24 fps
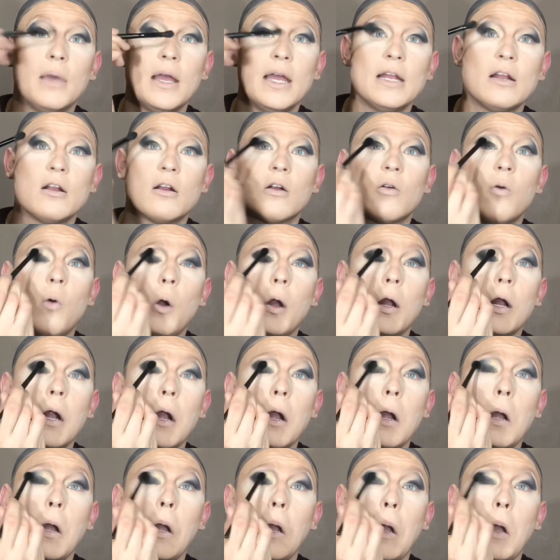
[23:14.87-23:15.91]
inner
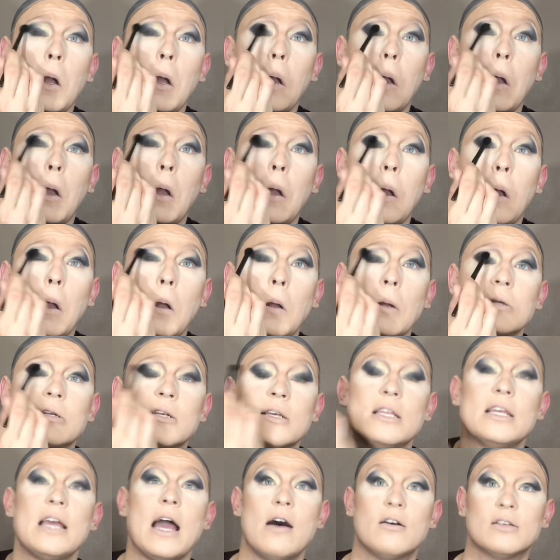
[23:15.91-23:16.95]
corner
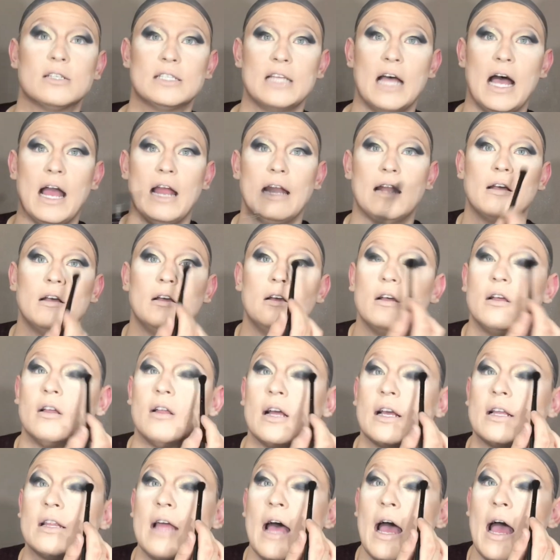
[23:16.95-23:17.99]
to the outside
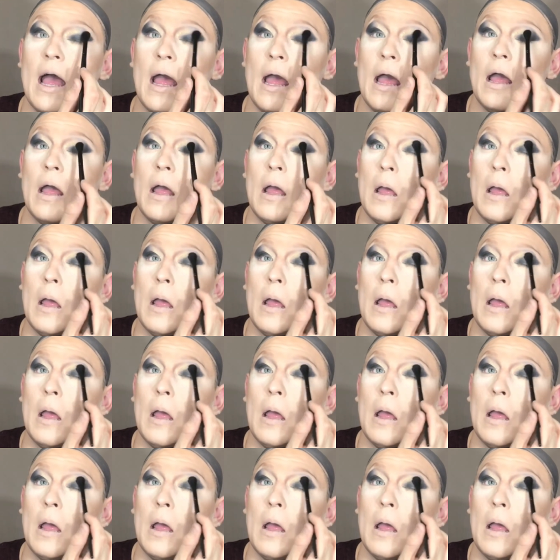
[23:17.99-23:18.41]
like that.